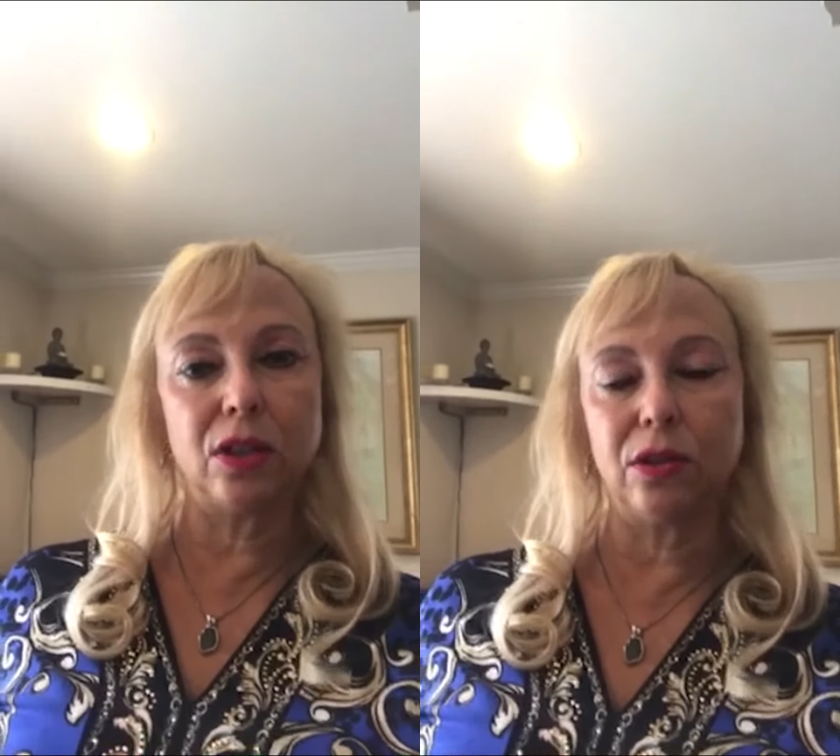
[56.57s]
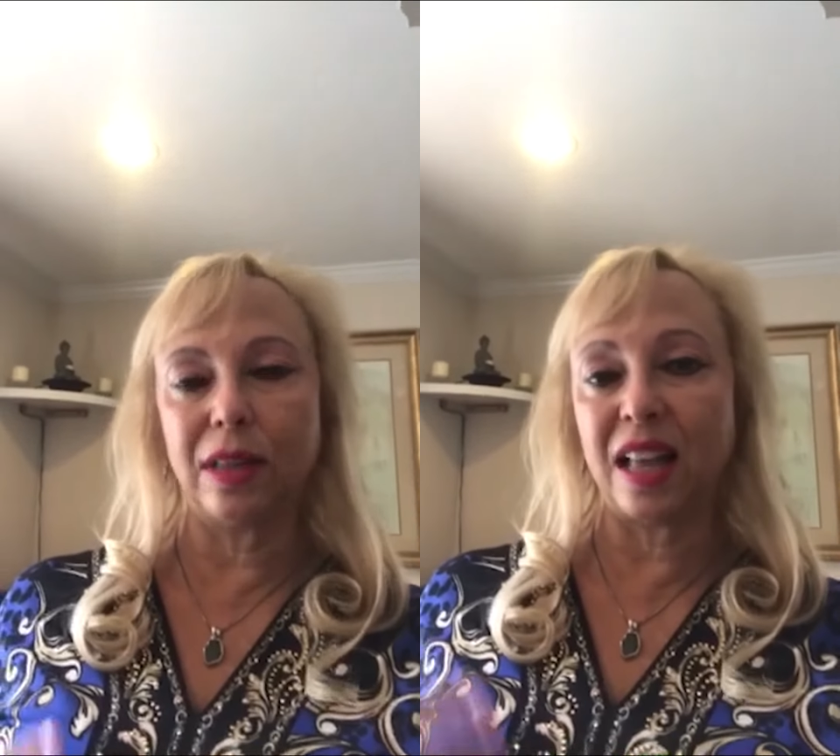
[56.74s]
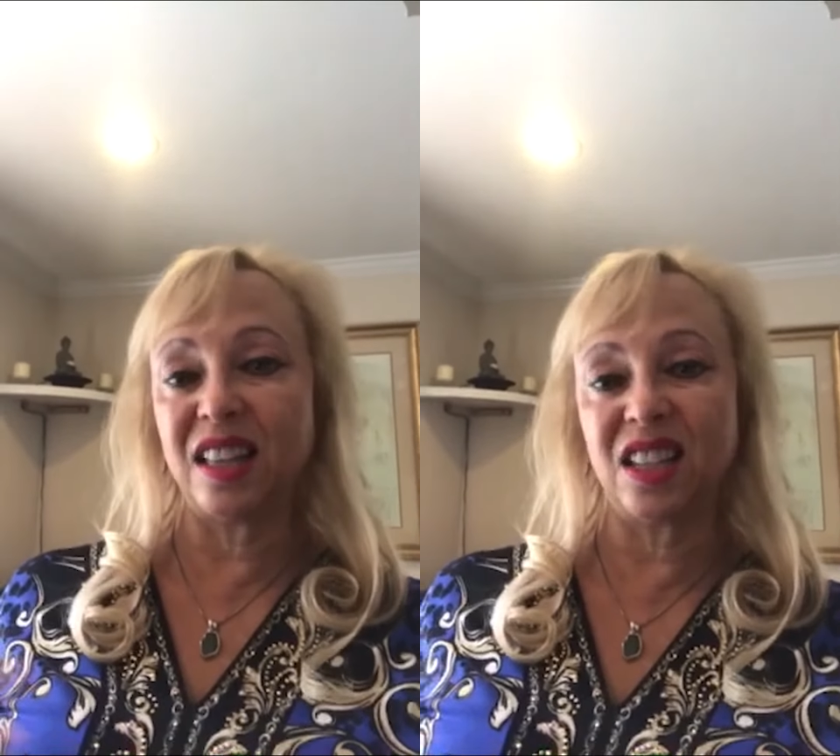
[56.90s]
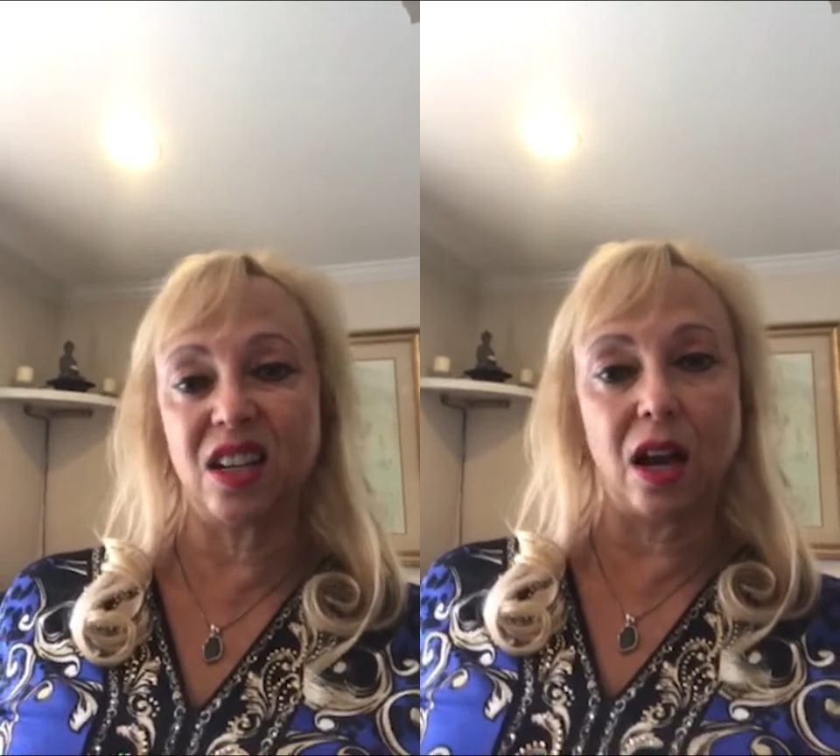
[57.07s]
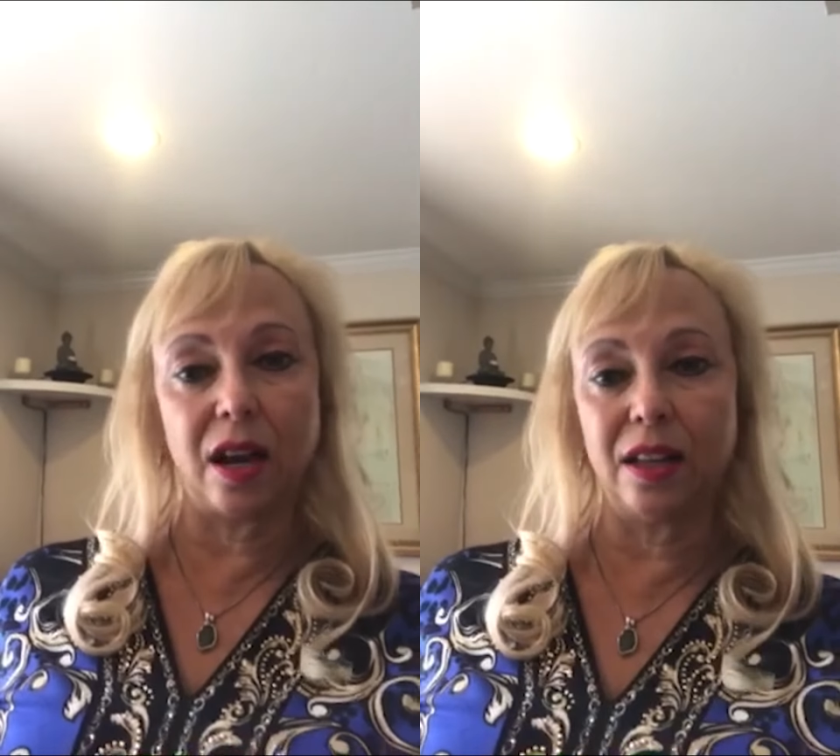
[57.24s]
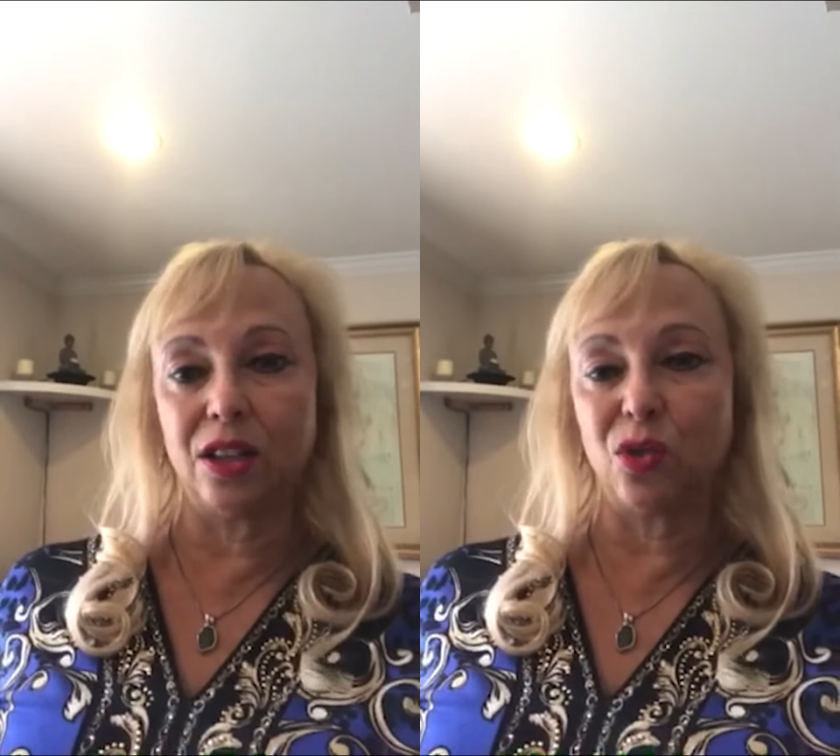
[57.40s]
so that's
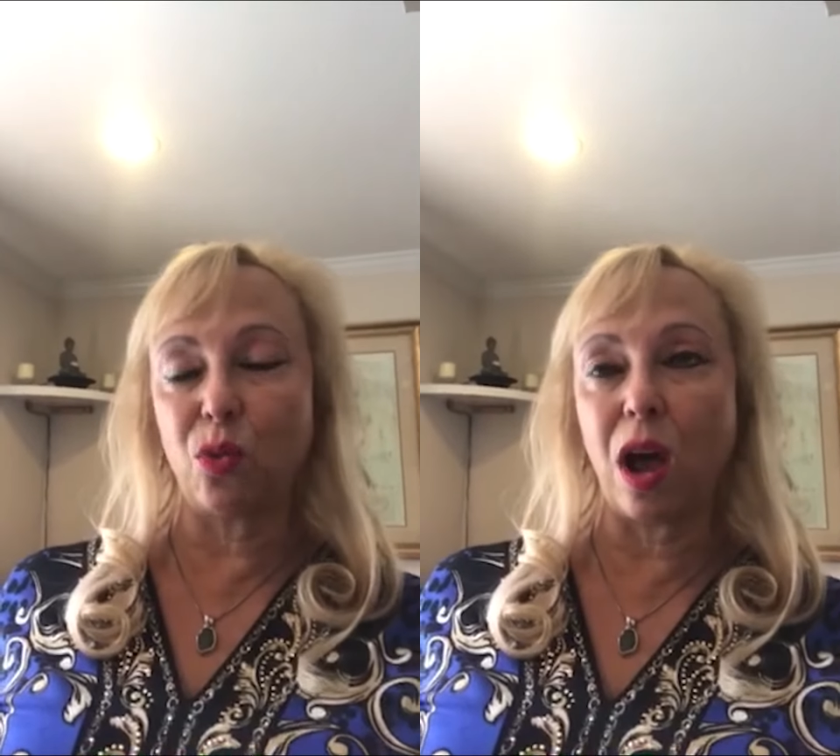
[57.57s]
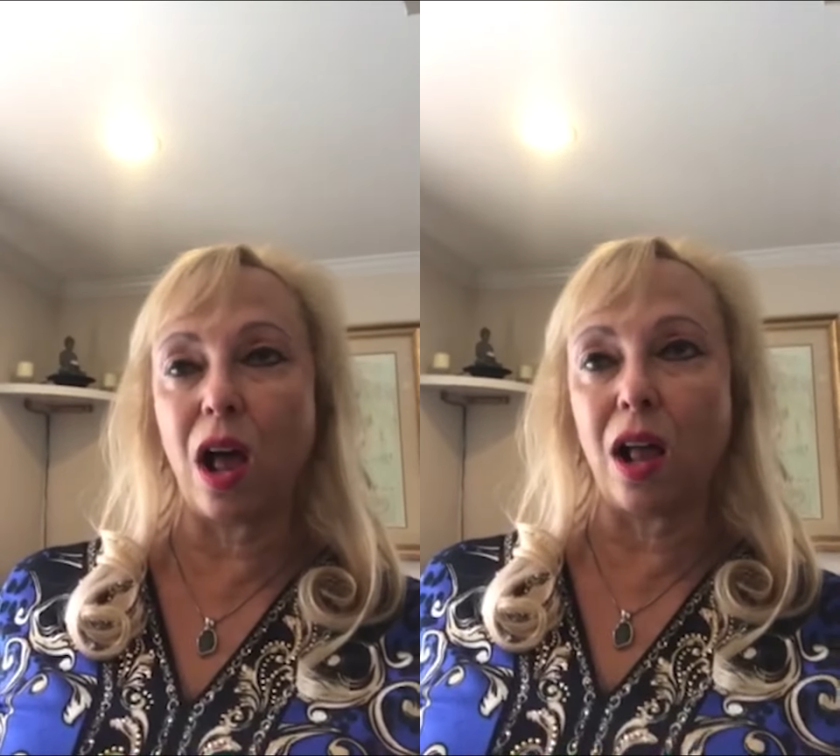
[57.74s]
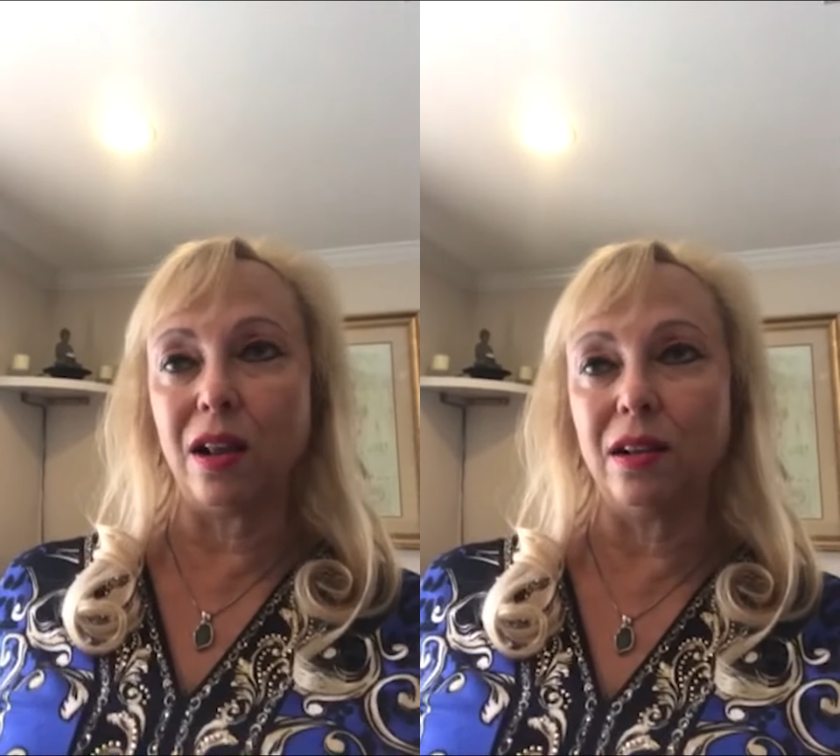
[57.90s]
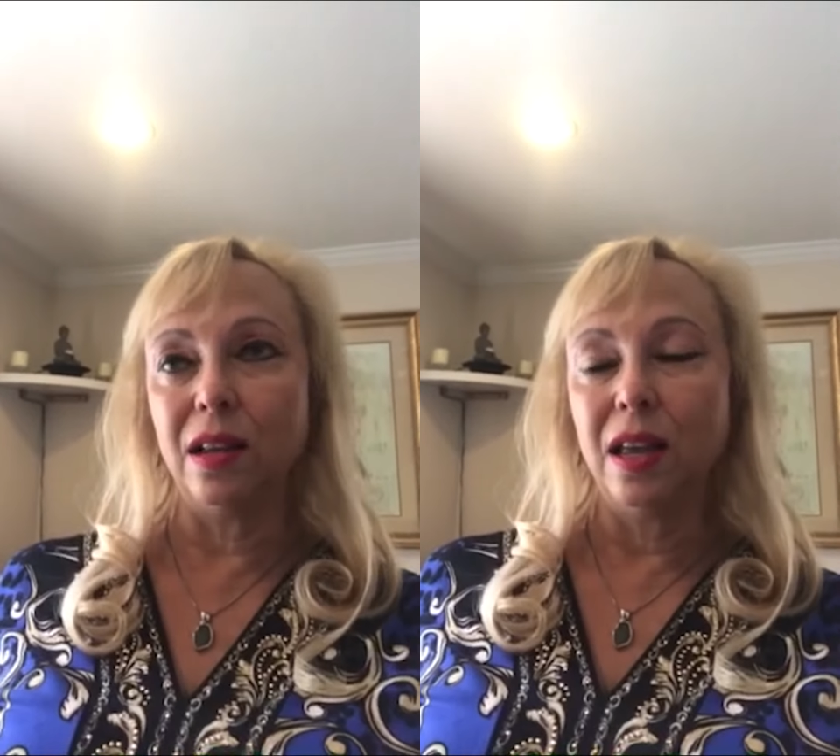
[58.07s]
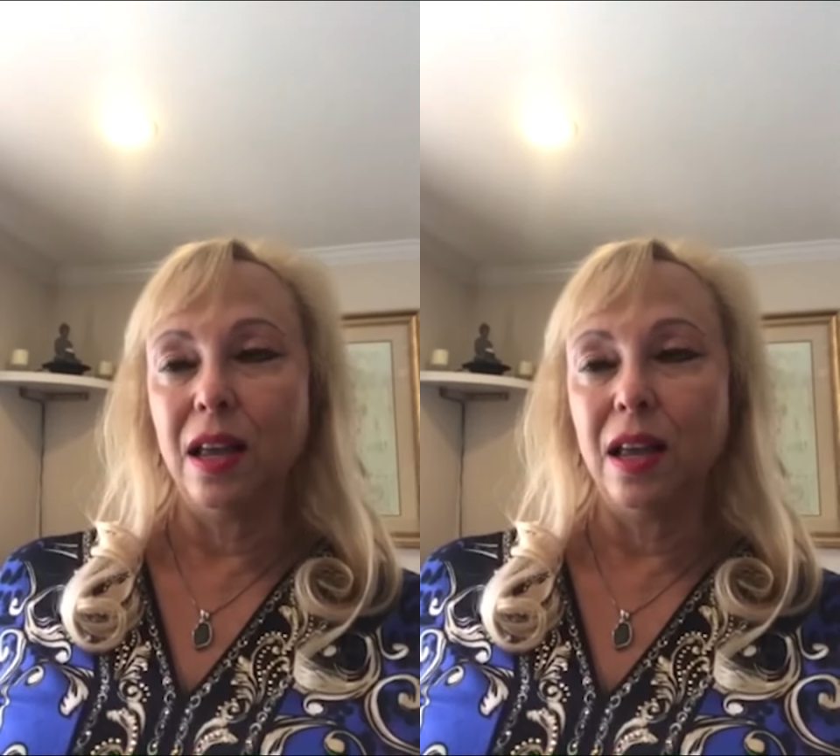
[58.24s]
gone as well.